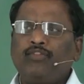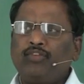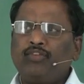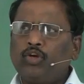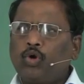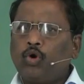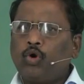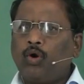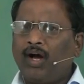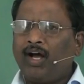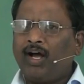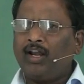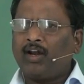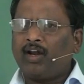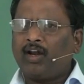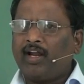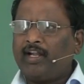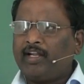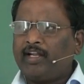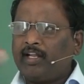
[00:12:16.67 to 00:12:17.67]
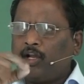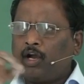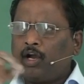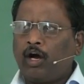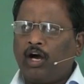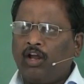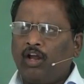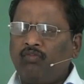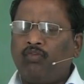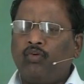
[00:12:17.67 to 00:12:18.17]
If you go on
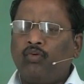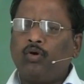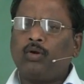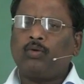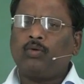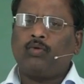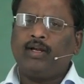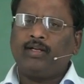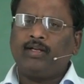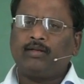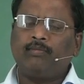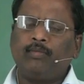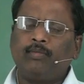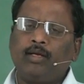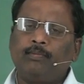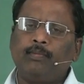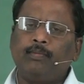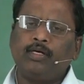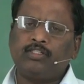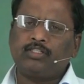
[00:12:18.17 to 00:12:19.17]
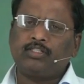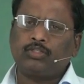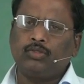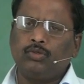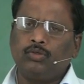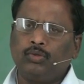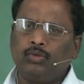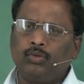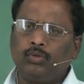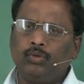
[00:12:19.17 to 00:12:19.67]
writing all 4 quantum numbers
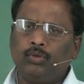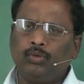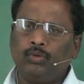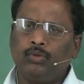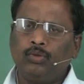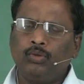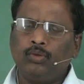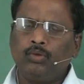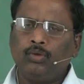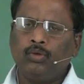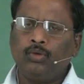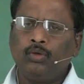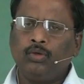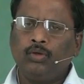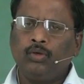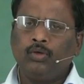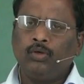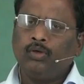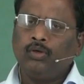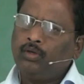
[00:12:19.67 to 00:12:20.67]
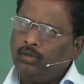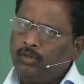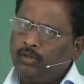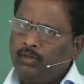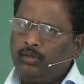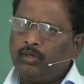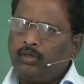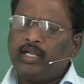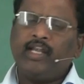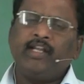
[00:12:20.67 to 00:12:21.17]
to
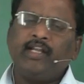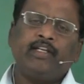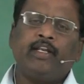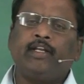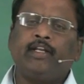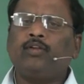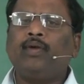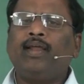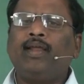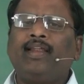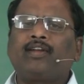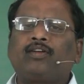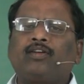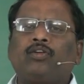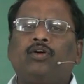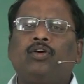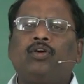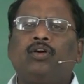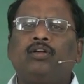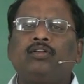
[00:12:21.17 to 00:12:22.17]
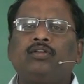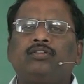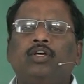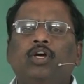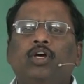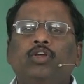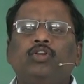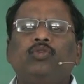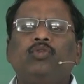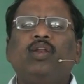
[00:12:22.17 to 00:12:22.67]
92
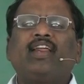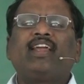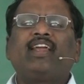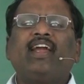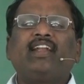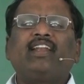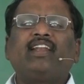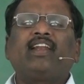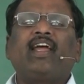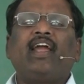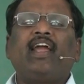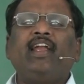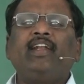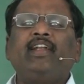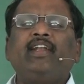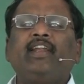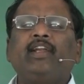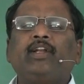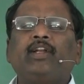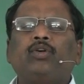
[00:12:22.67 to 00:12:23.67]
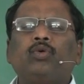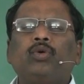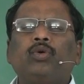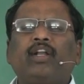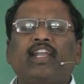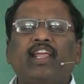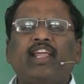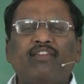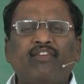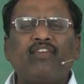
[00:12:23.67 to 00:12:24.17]
electrons, you will get
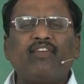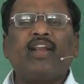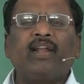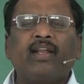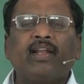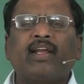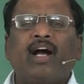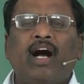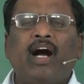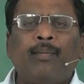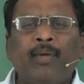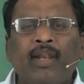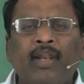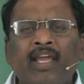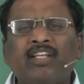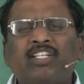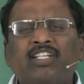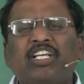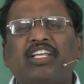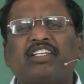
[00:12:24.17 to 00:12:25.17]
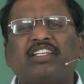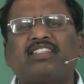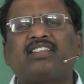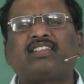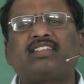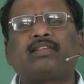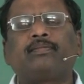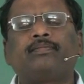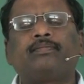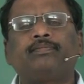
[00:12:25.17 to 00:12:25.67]
92 different
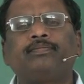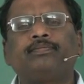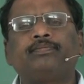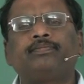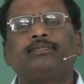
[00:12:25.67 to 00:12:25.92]
combinations.